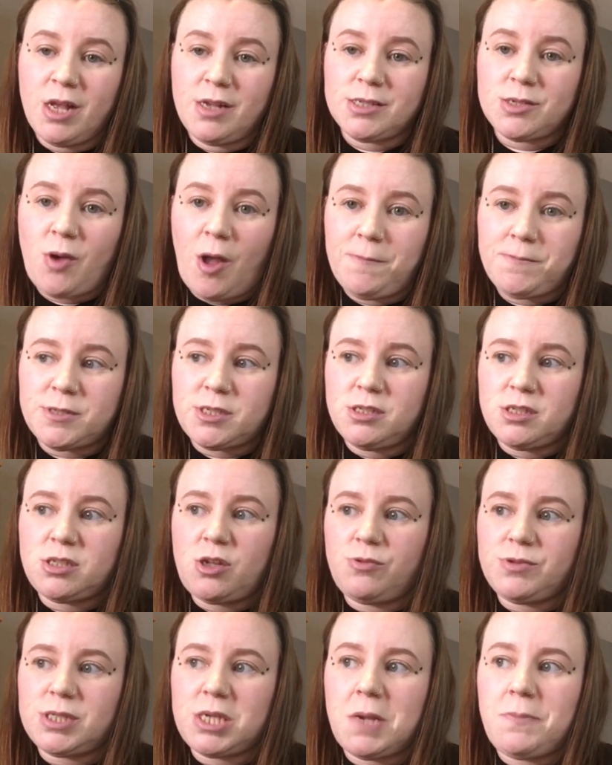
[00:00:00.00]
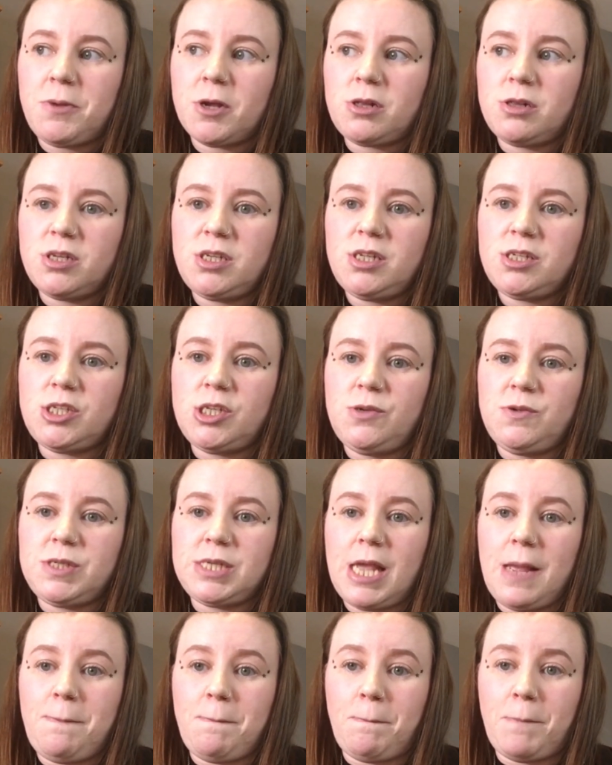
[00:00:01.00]
So Epsom salt typically is used
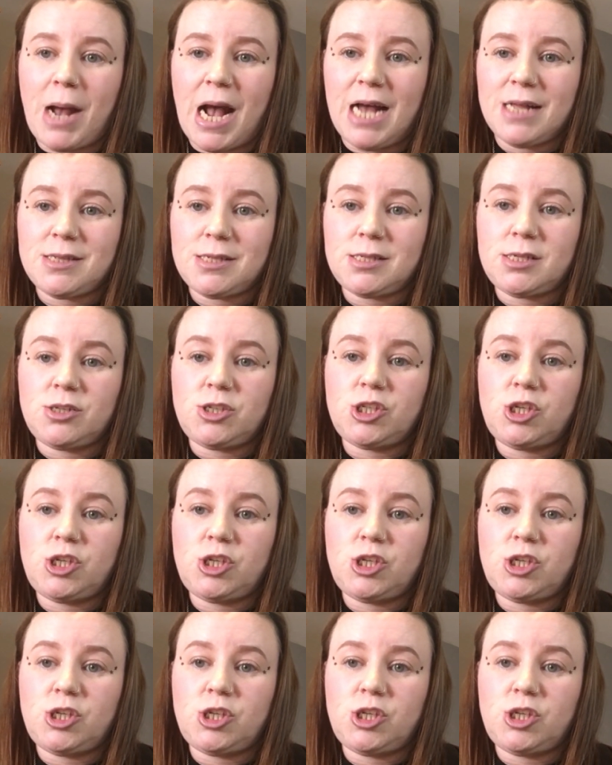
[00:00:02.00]
in baths